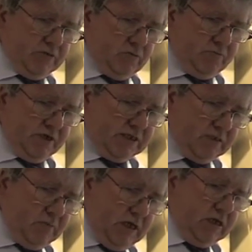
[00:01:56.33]
There were
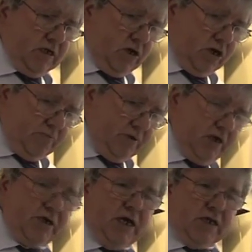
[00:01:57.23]
bicycles made, repaired, and